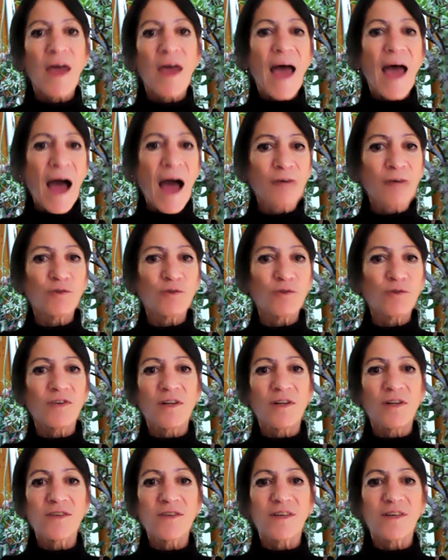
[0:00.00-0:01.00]
after
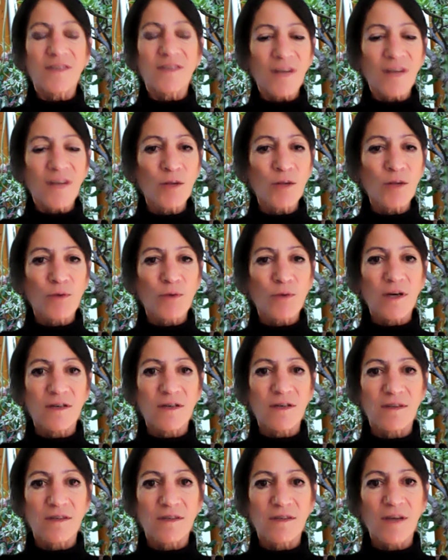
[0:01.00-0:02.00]
delisting, celebrating
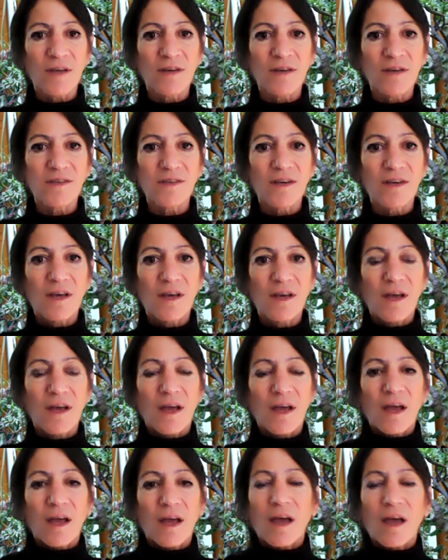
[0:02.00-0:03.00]
success,
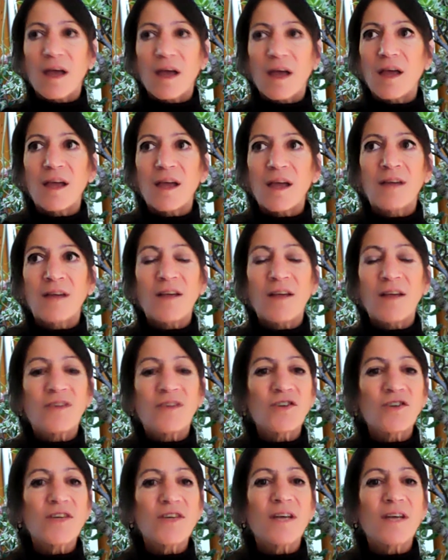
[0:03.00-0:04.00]
it
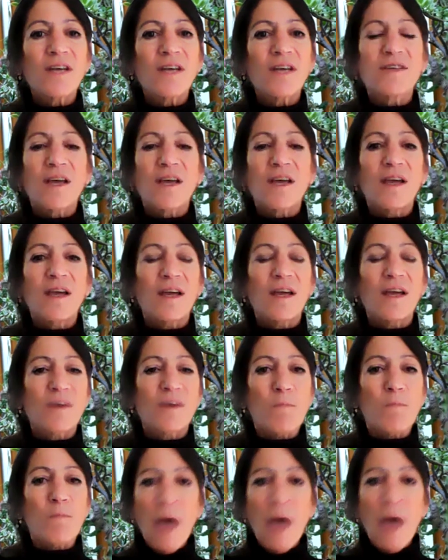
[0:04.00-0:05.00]
just, it's a
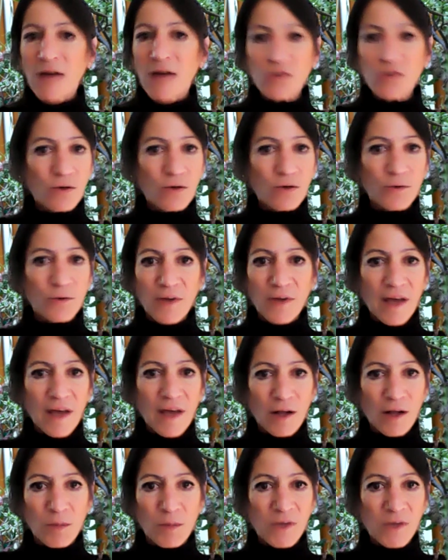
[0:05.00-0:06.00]
magical
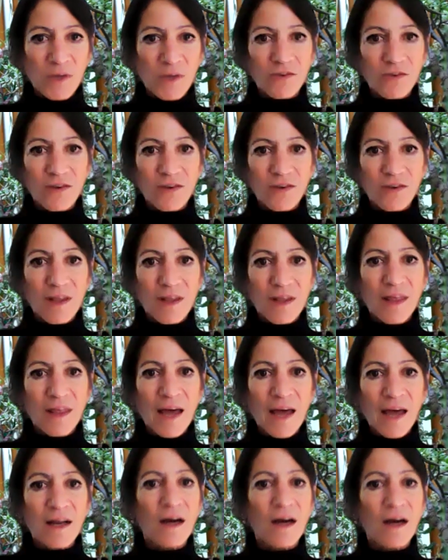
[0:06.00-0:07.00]
element
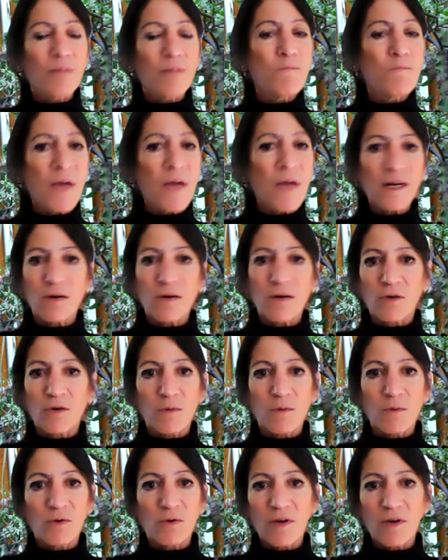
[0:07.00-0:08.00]
that many other
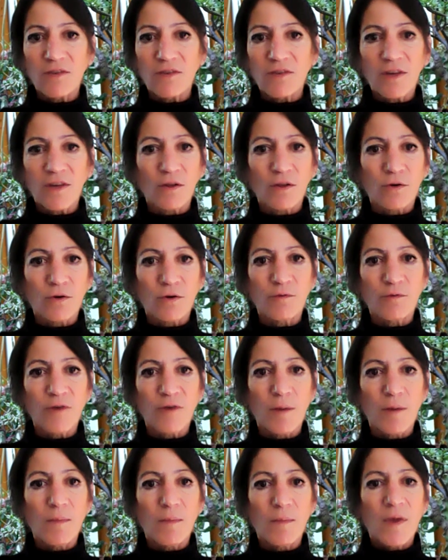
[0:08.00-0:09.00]
communities can learn
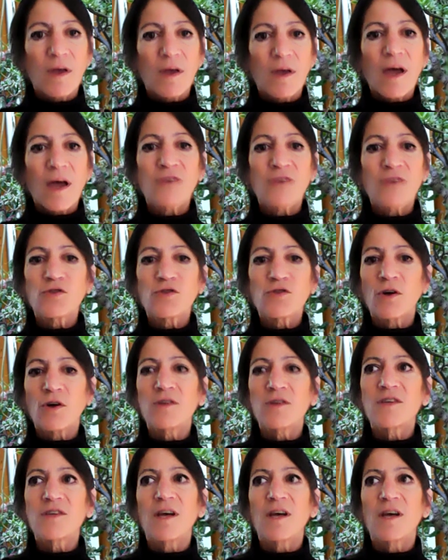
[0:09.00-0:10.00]
from. As John
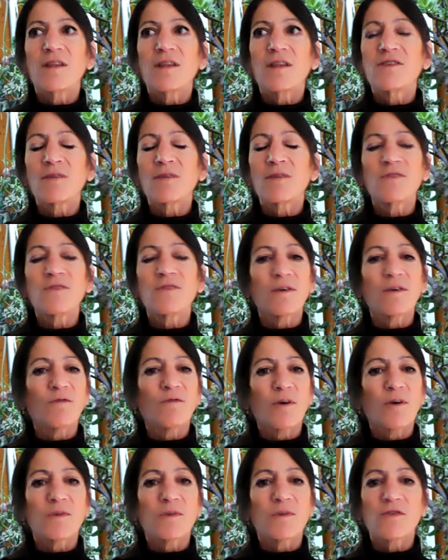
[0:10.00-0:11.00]
said, the Severn Sound
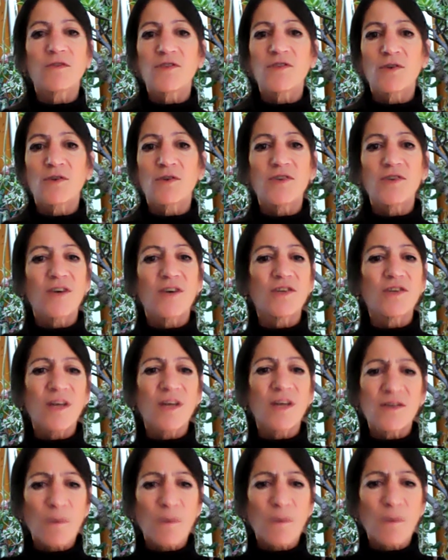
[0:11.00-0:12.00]
Environmental Association
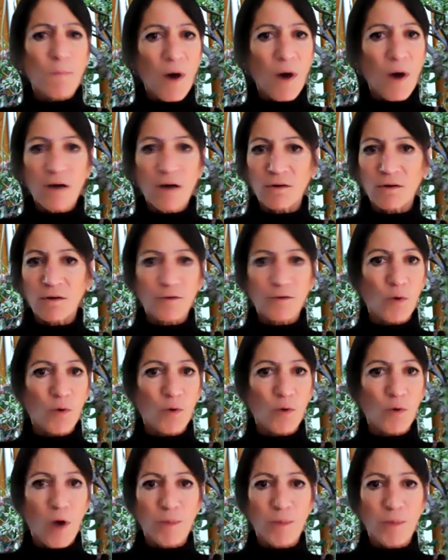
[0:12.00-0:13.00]
is a model of
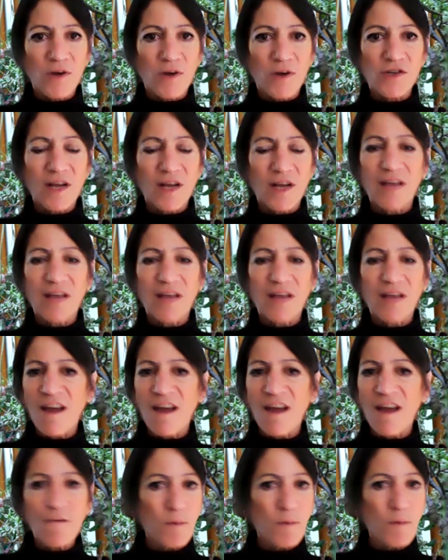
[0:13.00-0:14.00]
cooperation that had
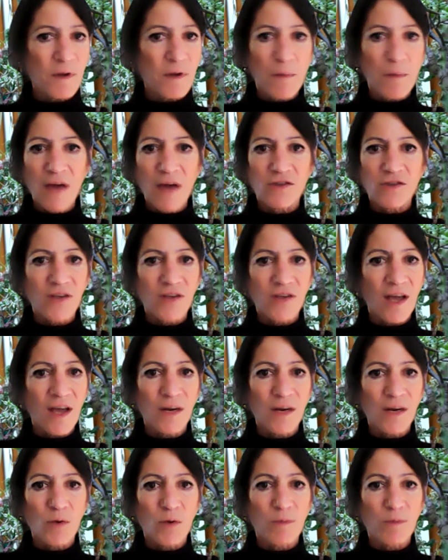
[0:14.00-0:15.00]
never been imagined
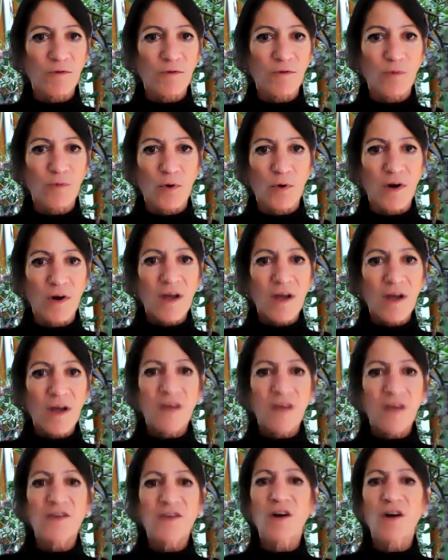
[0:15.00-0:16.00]
anywhere before.
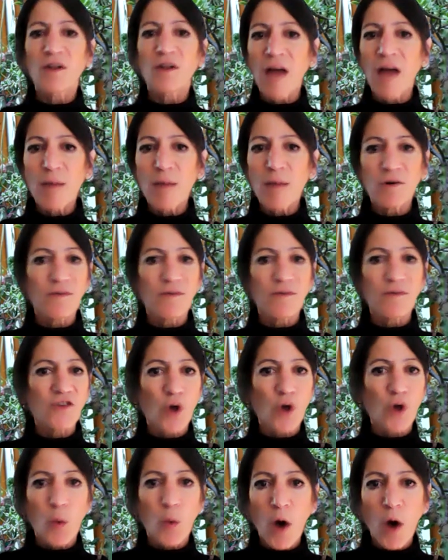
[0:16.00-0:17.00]
It's a collaborative, it's a
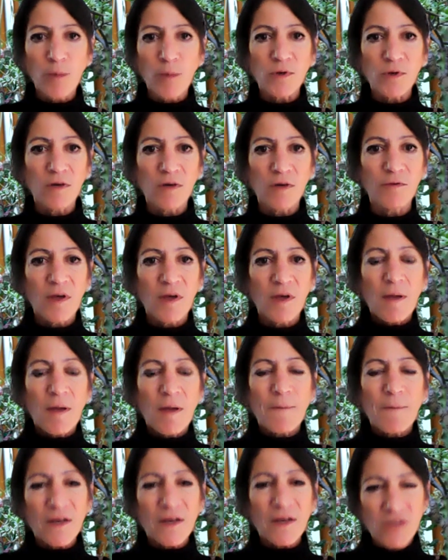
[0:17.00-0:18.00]
cooperative,
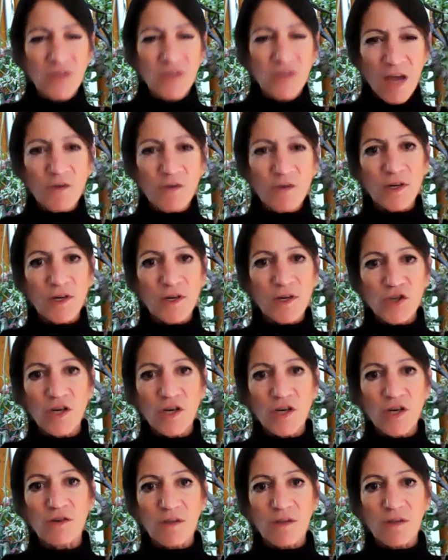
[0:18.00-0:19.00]
because everybody
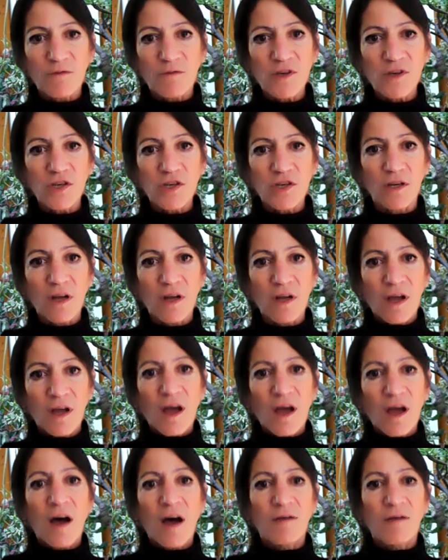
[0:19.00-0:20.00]
shares the vision
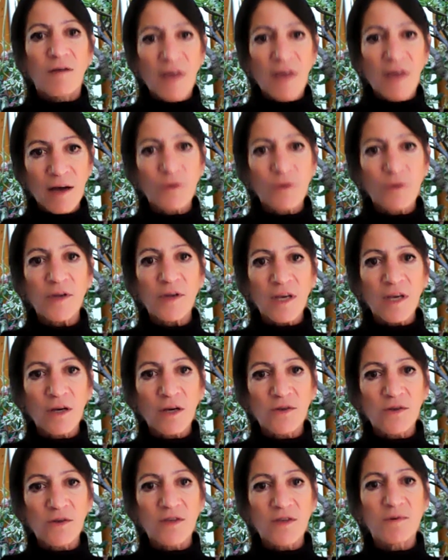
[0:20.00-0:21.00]
of a healthy
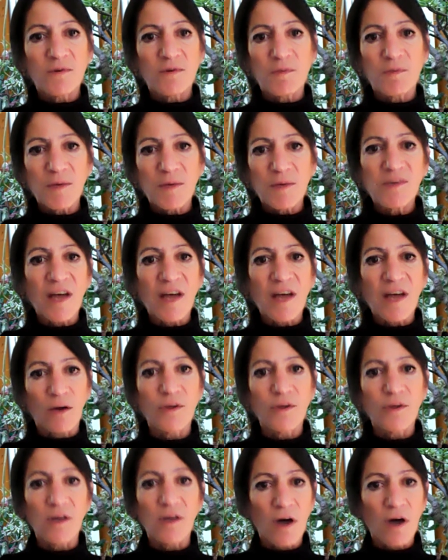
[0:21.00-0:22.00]
ecosystem means a
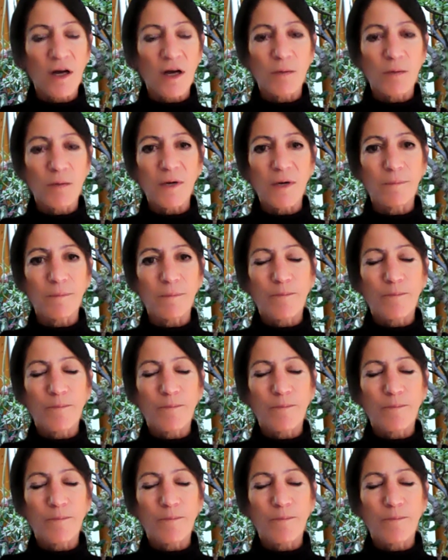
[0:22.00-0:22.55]
healthy economy.